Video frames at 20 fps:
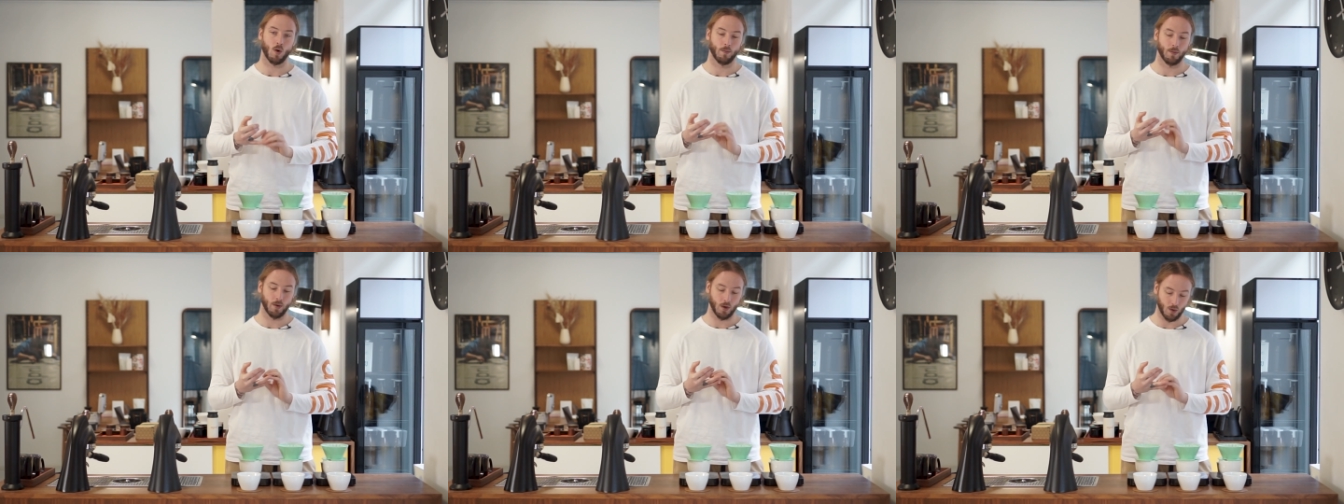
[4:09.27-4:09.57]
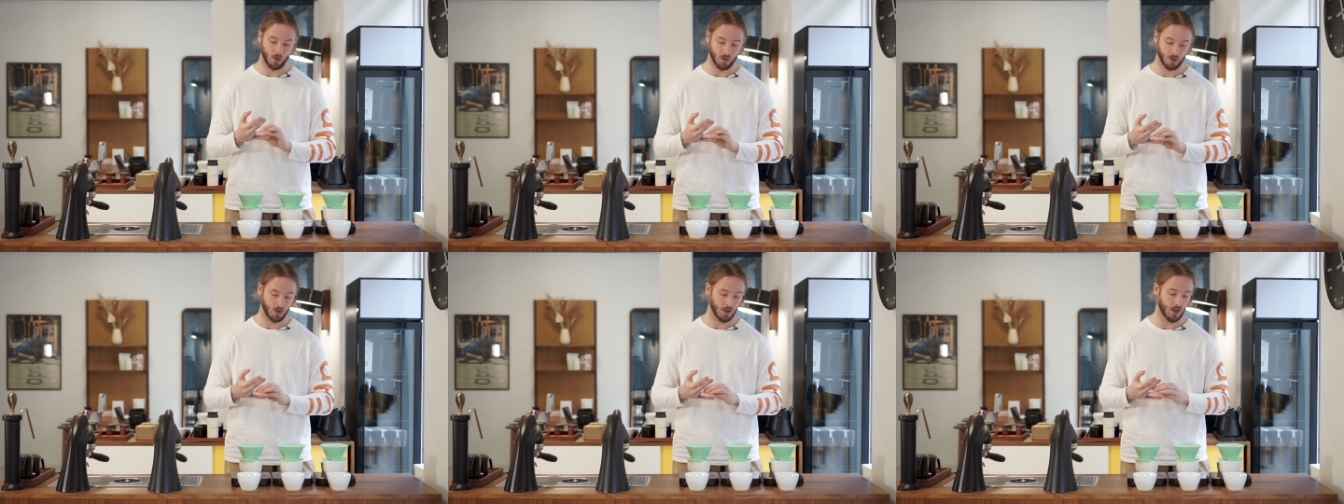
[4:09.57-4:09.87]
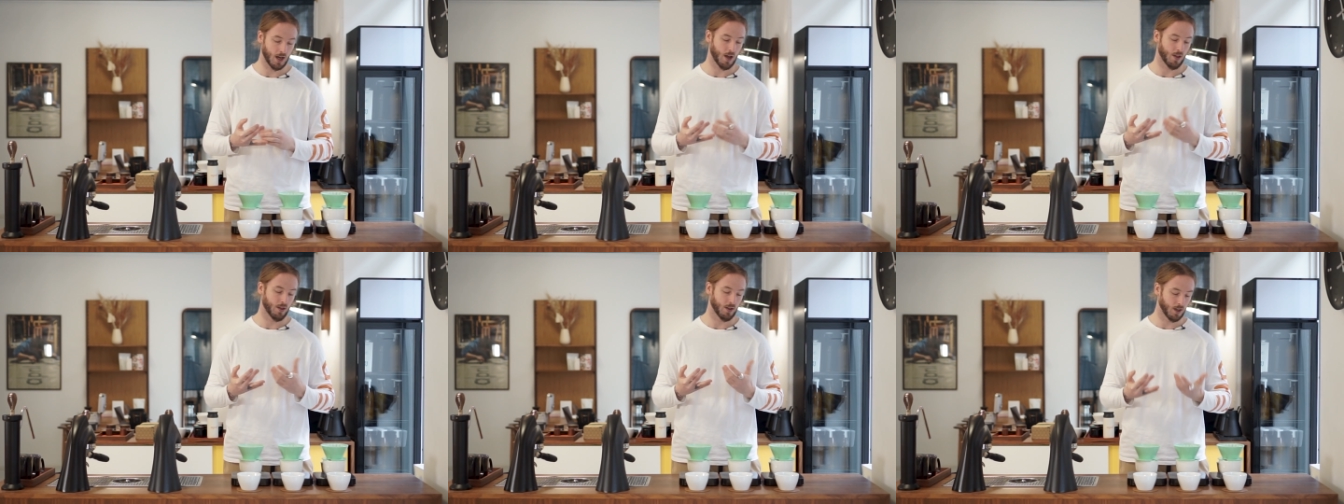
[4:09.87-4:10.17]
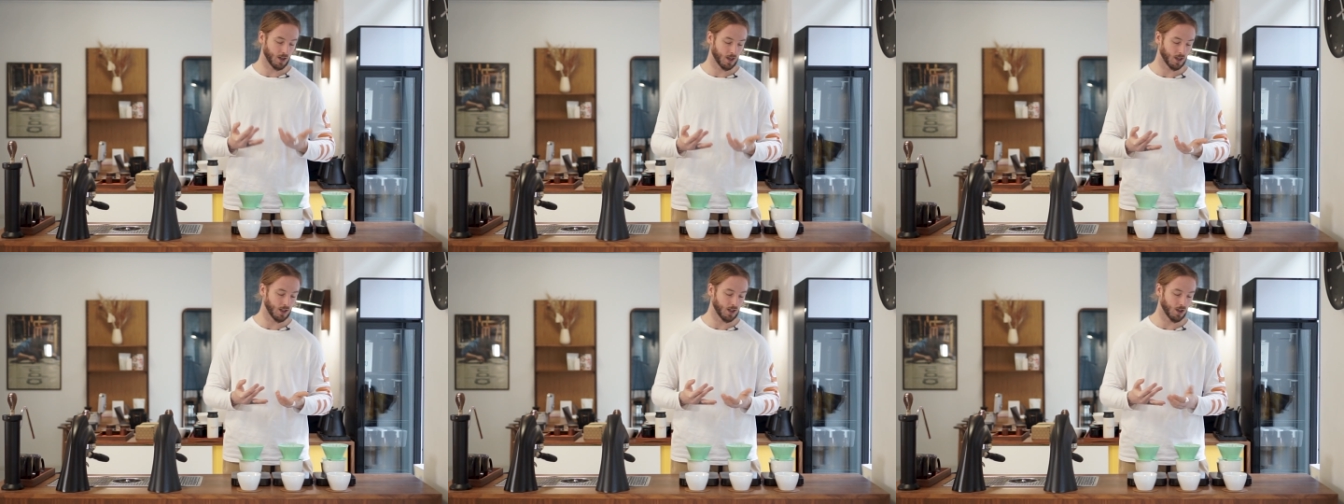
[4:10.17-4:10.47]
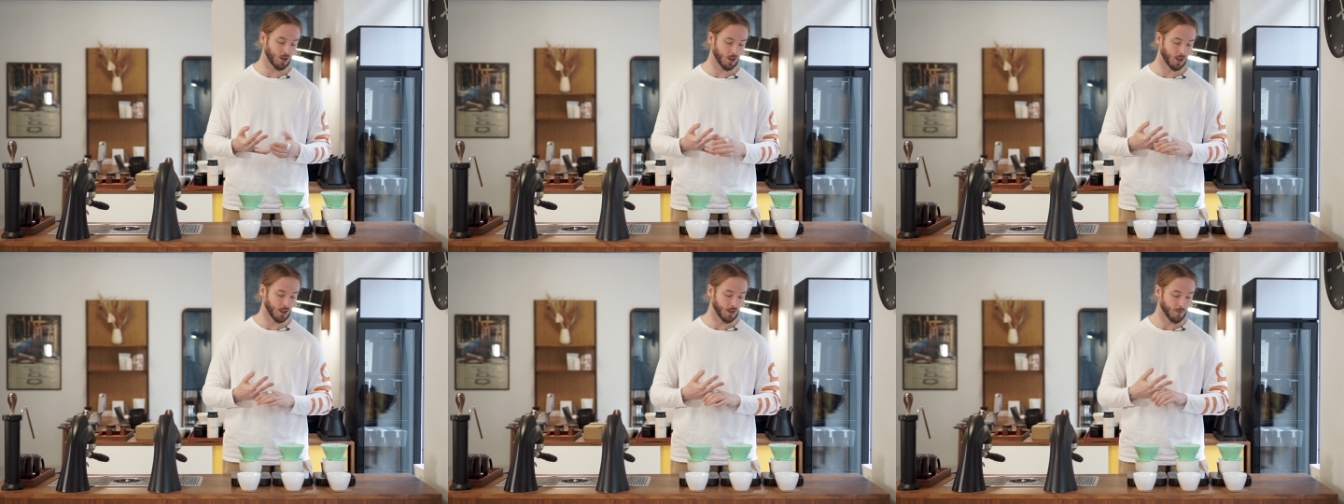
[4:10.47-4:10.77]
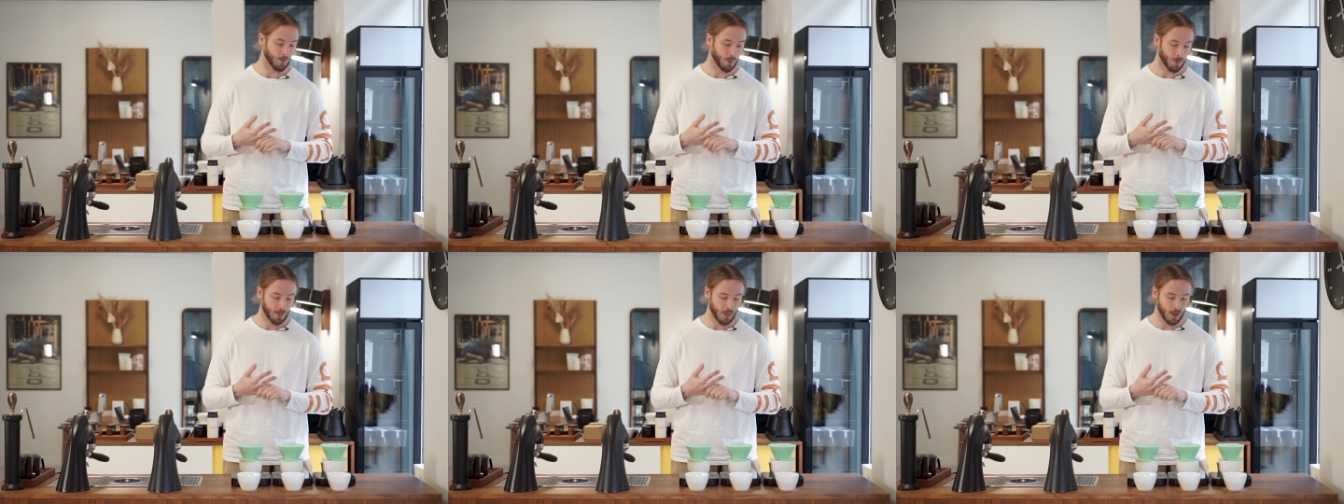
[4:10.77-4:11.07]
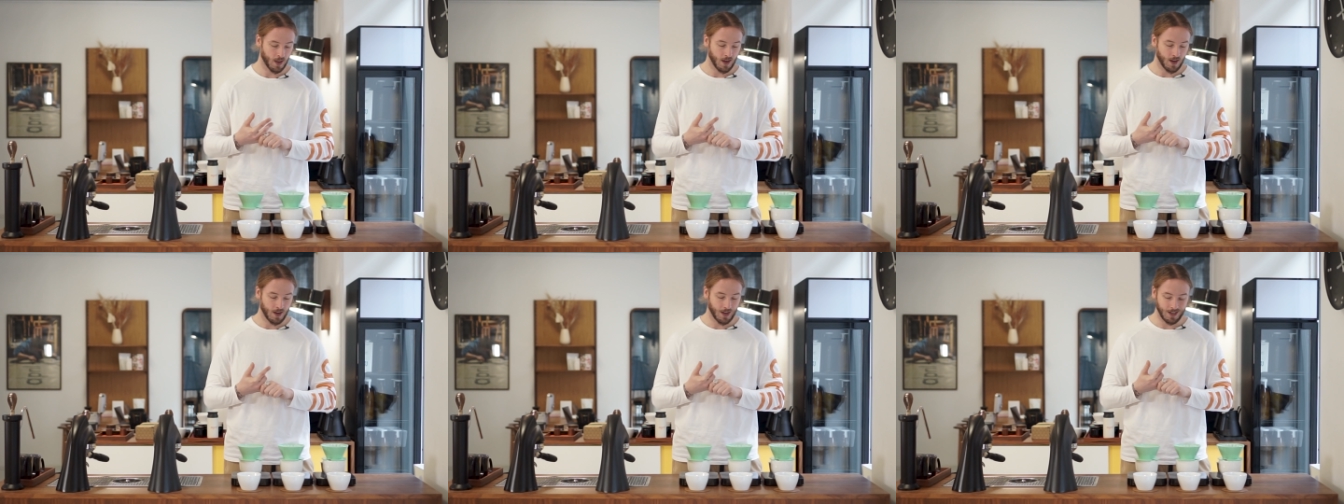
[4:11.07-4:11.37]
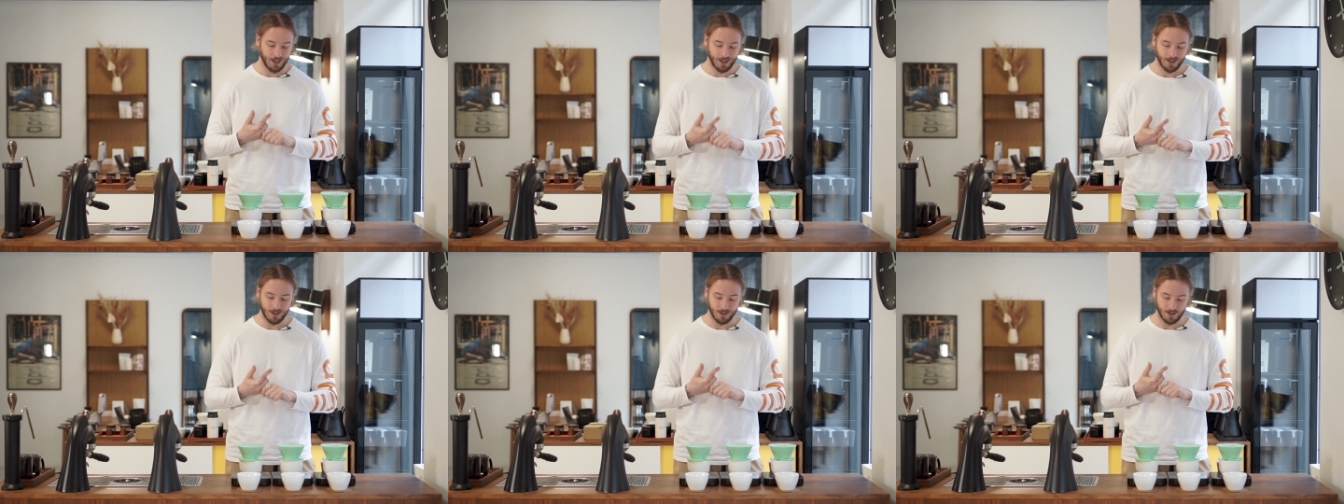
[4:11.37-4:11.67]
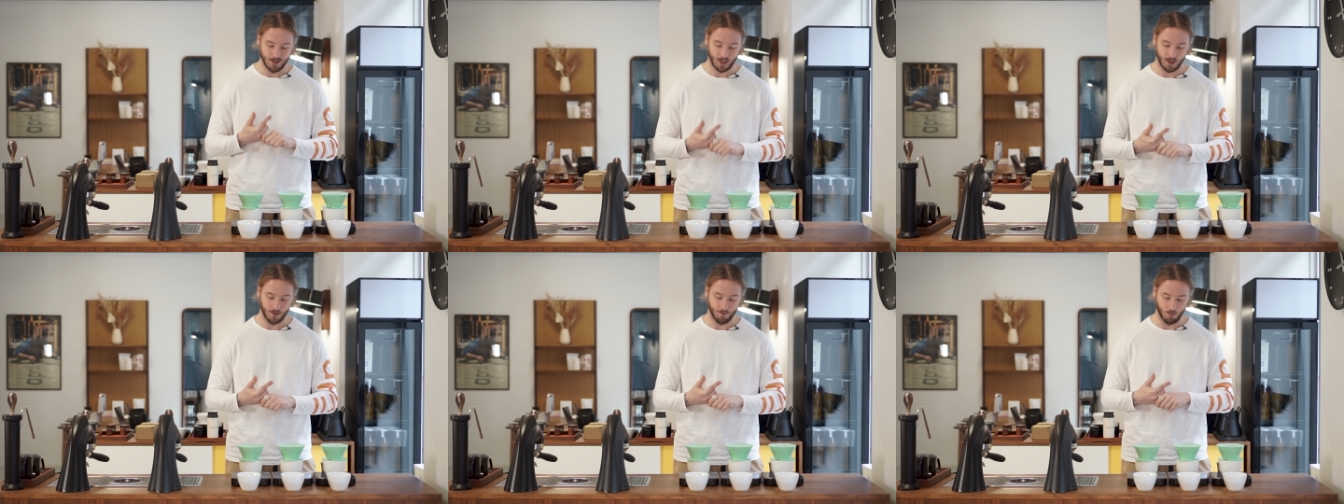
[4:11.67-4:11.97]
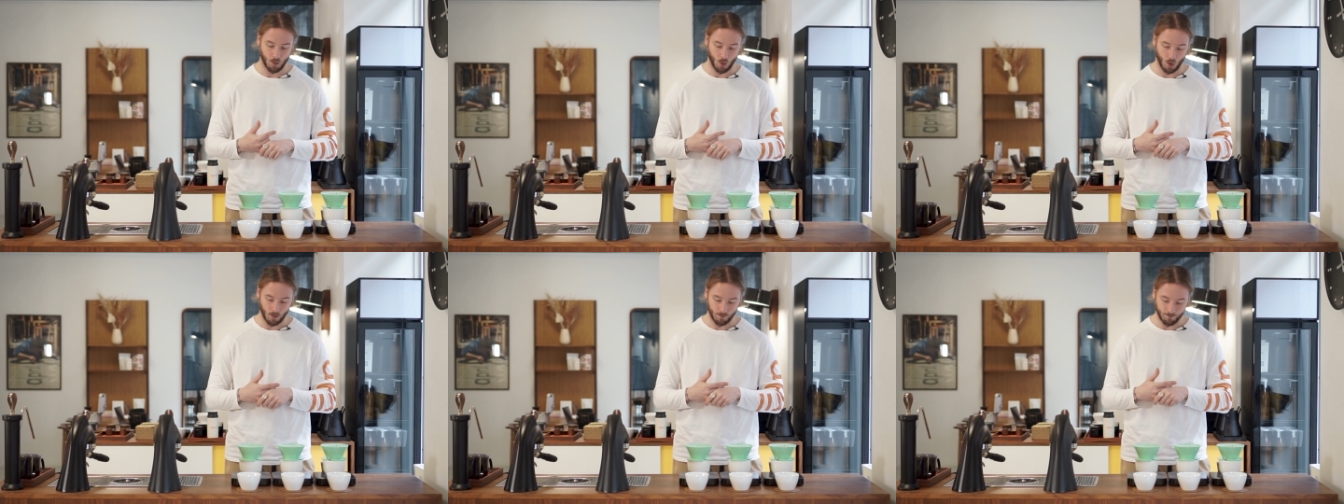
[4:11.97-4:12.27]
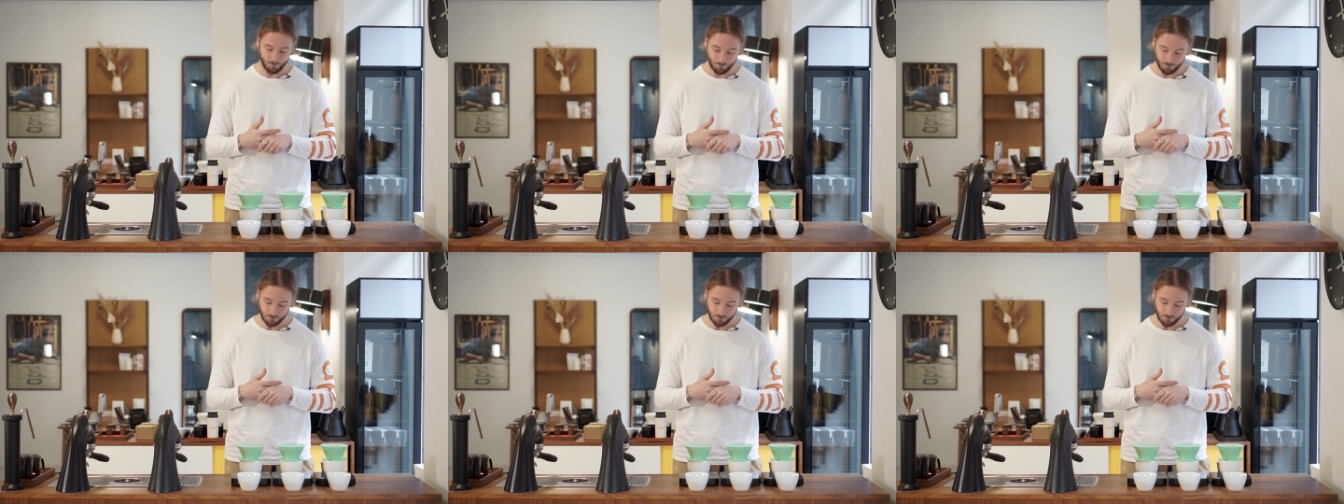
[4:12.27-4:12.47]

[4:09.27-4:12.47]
but also now then clearly in the second pour.